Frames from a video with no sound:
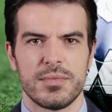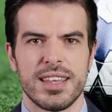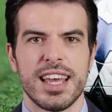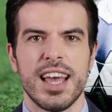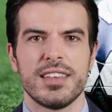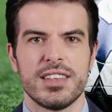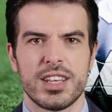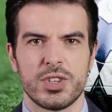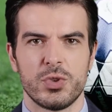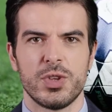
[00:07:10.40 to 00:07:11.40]
The
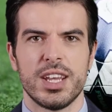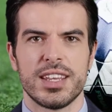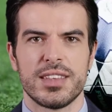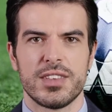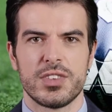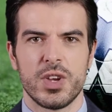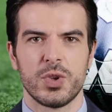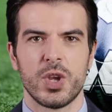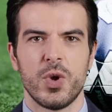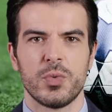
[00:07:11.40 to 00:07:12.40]
Aztecs created the
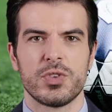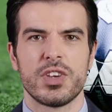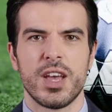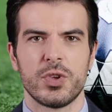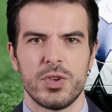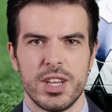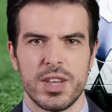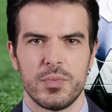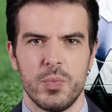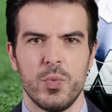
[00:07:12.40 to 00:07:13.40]
so-called soccer
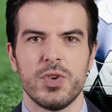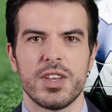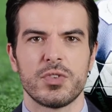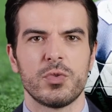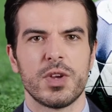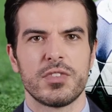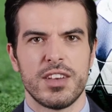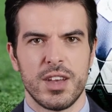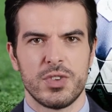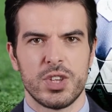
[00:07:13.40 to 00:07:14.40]
game more than
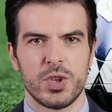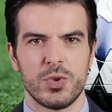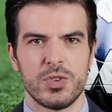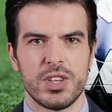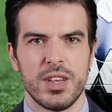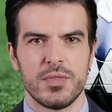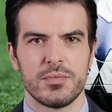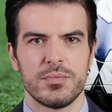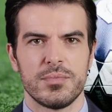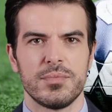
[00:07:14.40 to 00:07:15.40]
3,000 years ago.
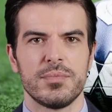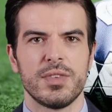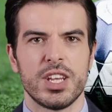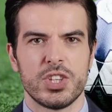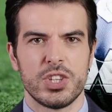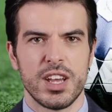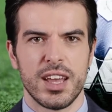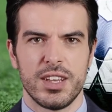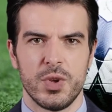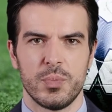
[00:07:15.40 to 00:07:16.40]

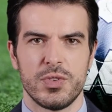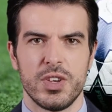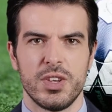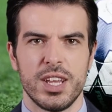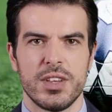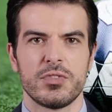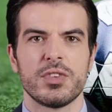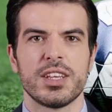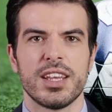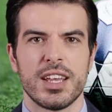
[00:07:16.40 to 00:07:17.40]
Tichatali was their name for
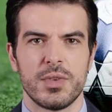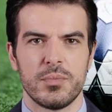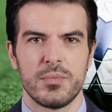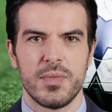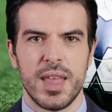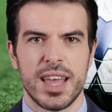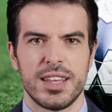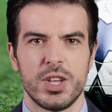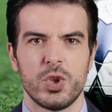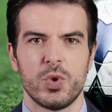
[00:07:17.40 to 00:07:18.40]
the game, and
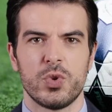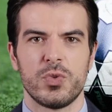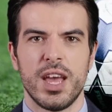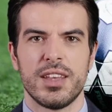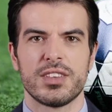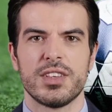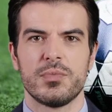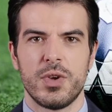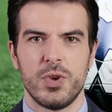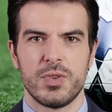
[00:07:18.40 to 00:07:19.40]
they used rocks as
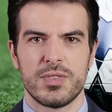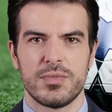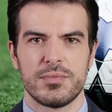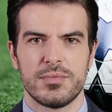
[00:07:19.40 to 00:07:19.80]
balls.